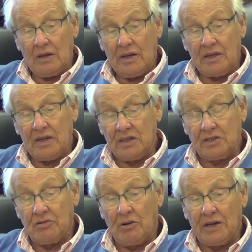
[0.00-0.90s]
and
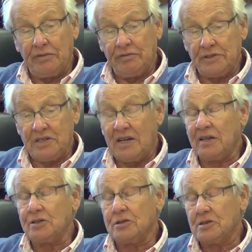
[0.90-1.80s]
his wife was
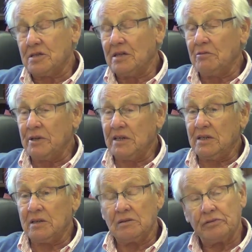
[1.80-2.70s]
anxiously
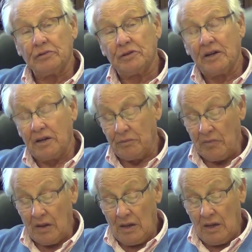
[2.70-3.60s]
waiting for him.
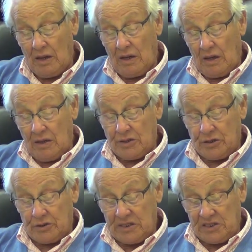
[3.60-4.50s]

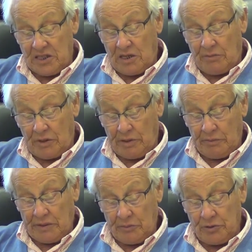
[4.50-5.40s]
So these are my
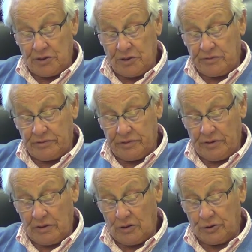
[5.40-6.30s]
memories of
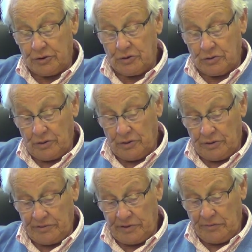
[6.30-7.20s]
Otto
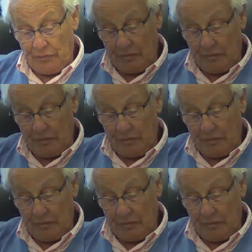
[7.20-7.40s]
Loewi.